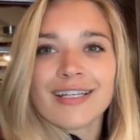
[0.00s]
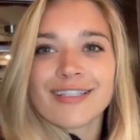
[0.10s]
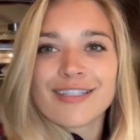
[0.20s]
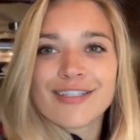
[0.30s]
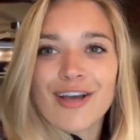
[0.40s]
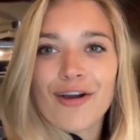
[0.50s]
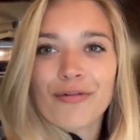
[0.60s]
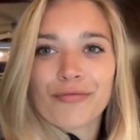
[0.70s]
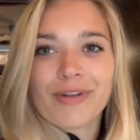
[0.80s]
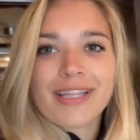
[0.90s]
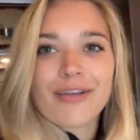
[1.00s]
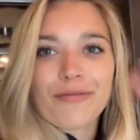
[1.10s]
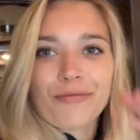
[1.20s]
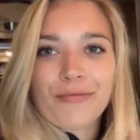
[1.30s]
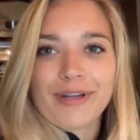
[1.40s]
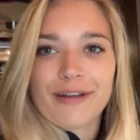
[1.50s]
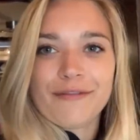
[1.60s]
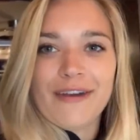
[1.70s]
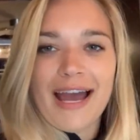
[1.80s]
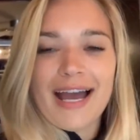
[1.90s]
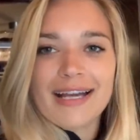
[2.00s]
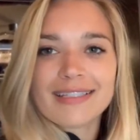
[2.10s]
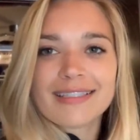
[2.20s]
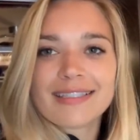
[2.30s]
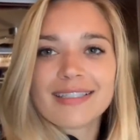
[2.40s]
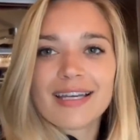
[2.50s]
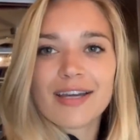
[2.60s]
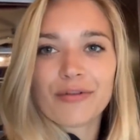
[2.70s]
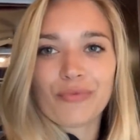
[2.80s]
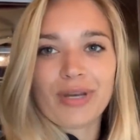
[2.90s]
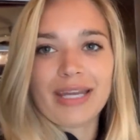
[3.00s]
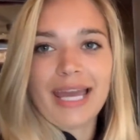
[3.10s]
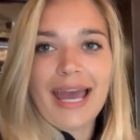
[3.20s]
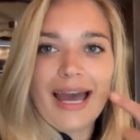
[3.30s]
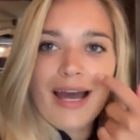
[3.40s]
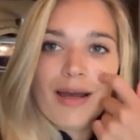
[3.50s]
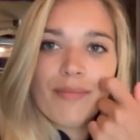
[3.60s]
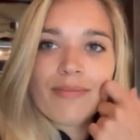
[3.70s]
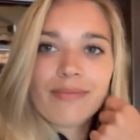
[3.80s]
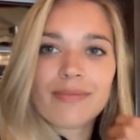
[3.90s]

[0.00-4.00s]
So, really, real fast recap.